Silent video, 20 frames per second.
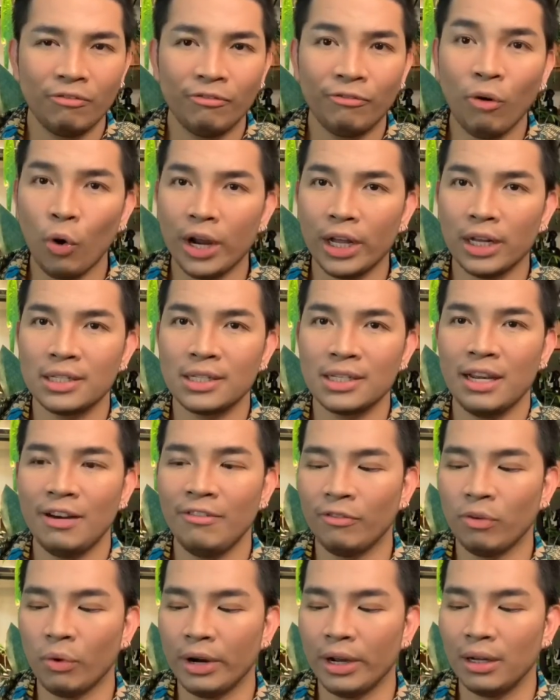foil, tin
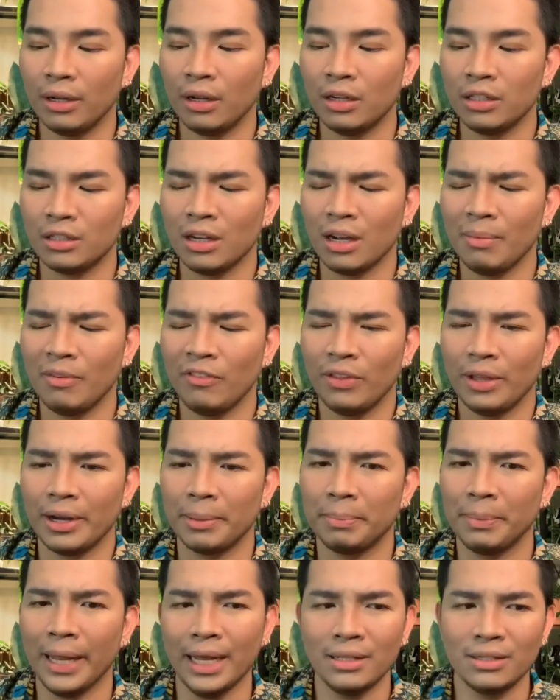foil on top of their
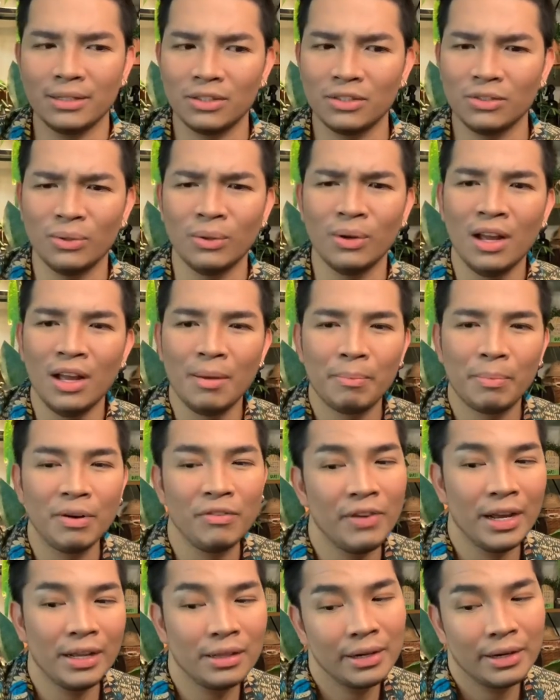plants to
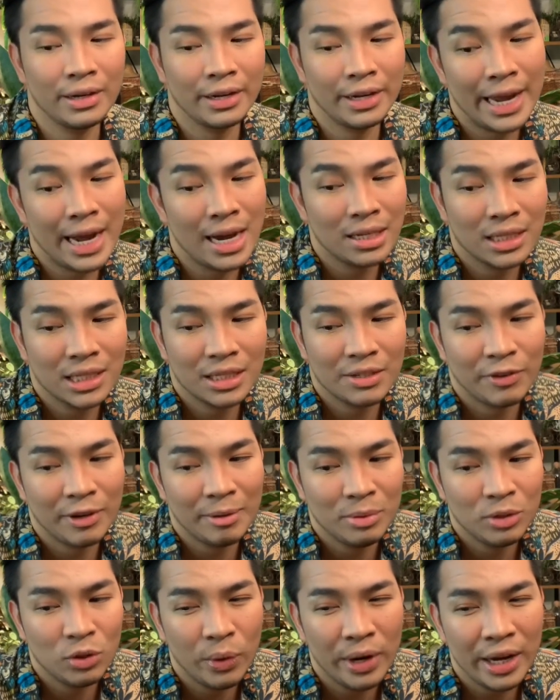prevent their cats
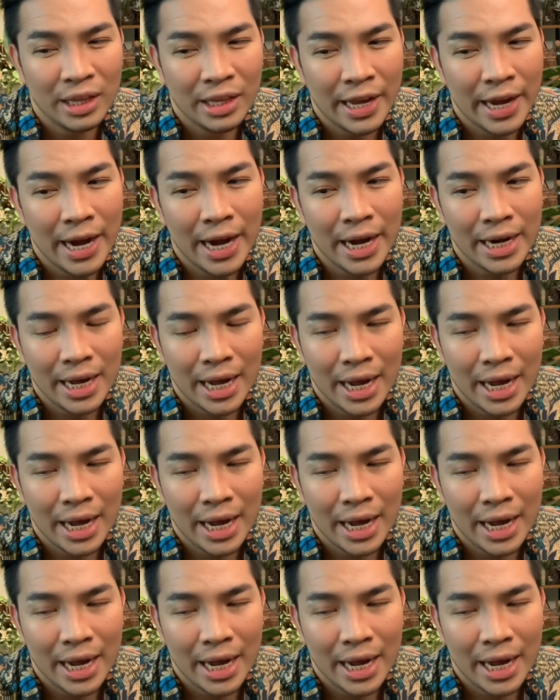from doing that.